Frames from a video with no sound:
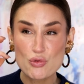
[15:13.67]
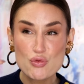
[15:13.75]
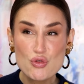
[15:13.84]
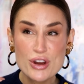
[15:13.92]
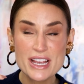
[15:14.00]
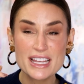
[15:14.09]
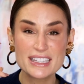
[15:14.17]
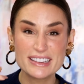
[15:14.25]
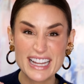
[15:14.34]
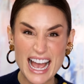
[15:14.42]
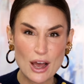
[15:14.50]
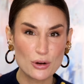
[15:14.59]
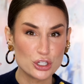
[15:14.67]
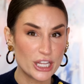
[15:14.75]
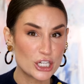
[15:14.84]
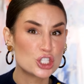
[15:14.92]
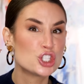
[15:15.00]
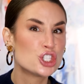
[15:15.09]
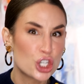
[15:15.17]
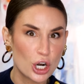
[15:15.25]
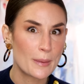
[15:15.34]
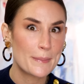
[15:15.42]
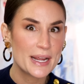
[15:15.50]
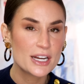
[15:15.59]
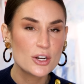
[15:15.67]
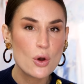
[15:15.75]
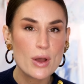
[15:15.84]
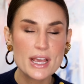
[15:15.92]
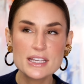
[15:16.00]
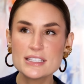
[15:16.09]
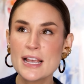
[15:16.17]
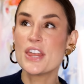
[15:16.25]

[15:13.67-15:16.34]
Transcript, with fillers: really loud like chirping noise